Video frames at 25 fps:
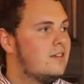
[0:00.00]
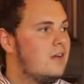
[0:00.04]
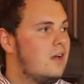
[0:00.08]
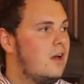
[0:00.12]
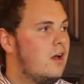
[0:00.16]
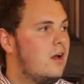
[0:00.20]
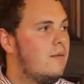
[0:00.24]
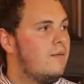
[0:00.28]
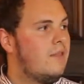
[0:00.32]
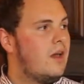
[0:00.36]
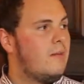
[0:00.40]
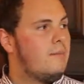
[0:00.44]

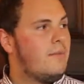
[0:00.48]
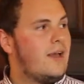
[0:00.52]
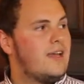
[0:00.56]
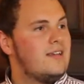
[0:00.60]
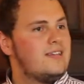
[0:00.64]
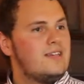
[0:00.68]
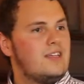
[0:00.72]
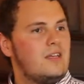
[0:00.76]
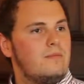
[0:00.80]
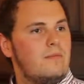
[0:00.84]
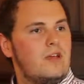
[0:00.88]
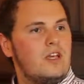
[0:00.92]
That
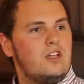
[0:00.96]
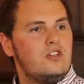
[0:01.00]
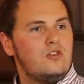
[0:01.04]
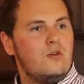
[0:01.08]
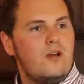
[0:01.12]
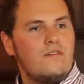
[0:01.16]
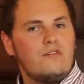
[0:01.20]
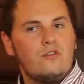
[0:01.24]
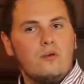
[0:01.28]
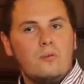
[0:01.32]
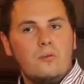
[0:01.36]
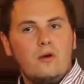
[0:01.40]
basically means
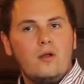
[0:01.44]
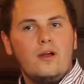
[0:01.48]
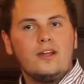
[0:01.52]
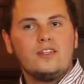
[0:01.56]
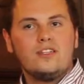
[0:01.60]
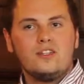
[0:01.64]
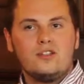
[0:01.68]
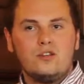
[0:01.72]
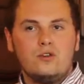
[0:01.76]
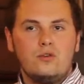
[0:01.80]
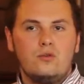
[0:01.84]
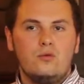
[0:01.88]
you have to apply
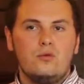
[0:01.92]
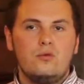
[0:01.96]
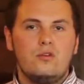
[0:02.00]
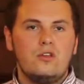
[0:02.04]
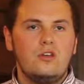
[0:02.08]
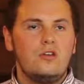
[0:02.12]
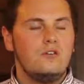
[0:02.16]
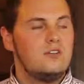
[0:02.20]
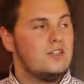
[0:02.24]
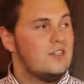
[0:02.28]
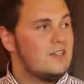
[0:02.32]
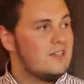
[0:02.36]
to court
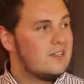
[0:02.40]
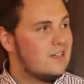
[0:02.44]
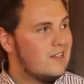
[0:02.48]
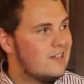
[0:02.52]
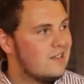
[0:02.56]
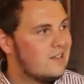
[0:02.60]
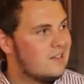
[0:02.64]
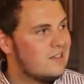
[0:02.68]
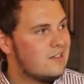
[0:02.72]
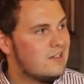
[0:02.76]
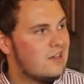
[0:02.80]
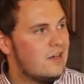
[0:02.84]
using a
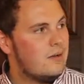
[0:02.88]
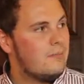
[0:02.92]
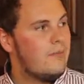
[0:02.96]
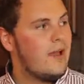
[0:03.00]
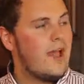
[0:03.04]
solicitor,